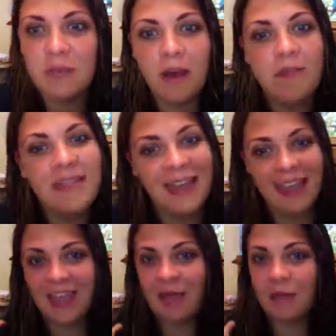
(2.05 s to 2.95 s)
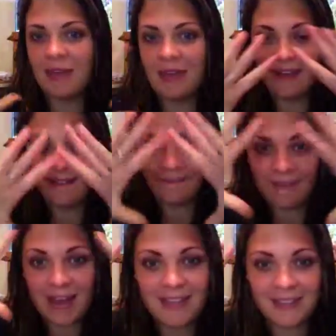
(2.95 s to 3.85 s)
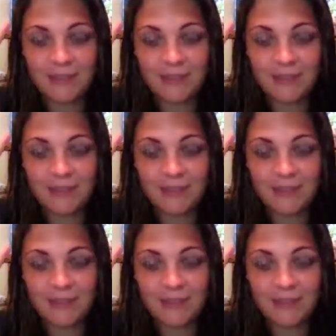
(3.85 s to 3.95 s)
but I'm sat here with a face